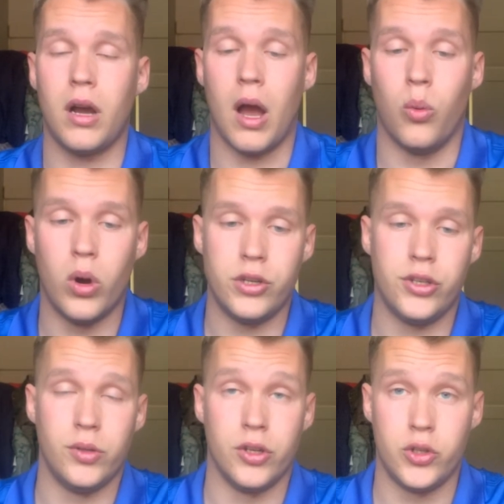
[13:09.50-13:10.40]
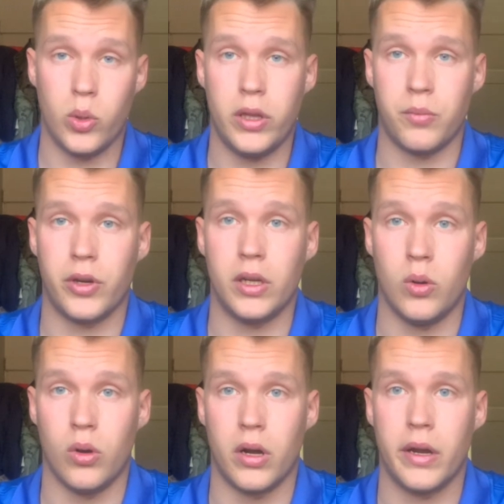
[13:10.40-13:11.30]
I want you to join the Marine
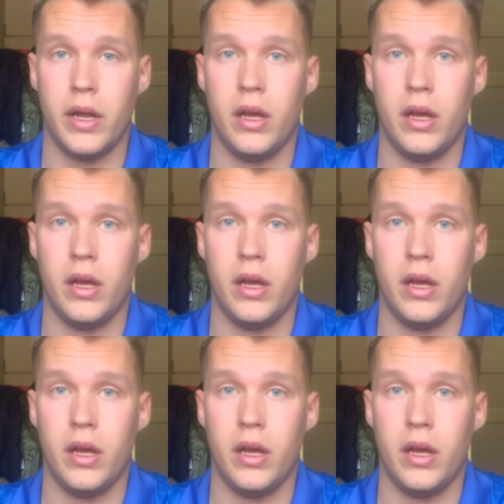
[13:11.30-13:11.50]
Corps